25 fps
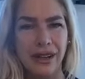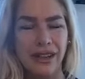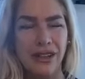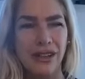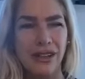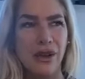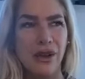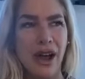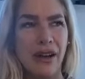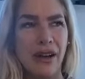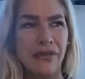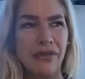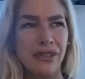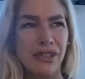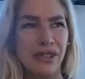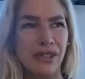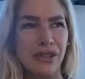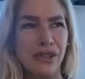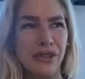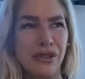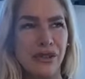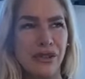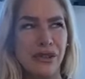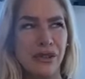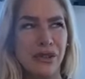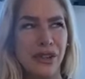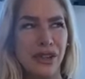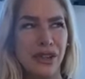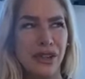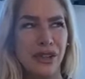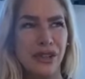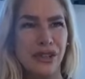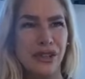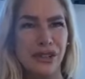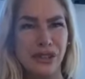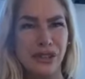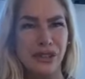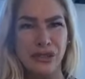You have to
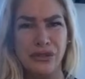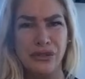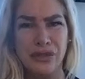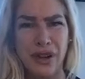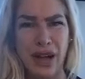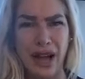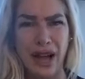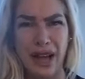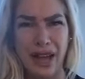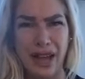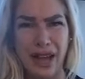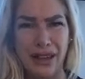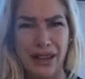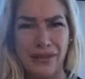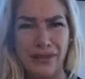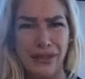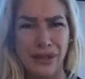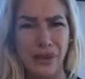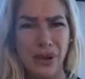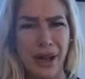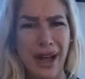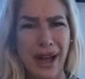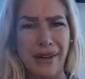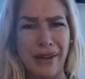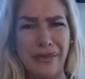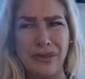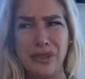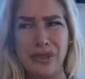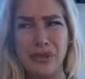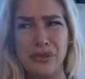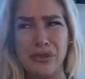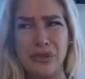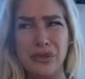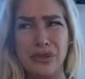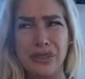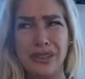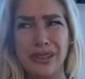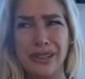survive. You have
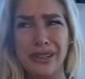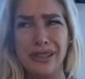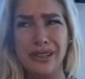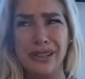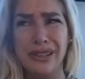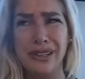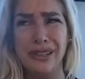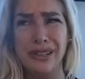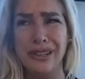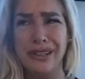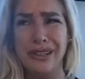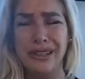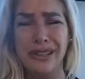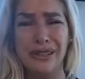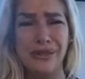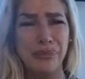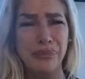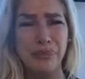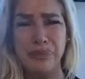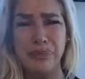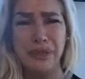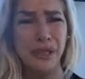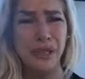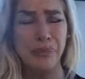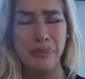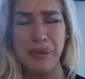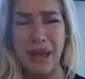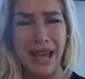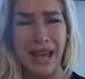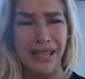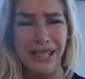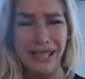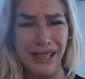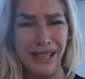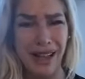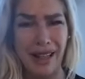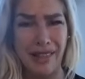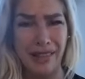to
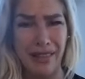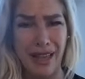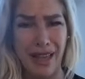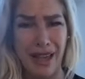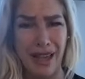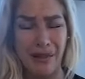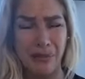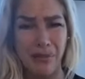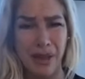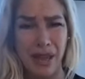depend on them.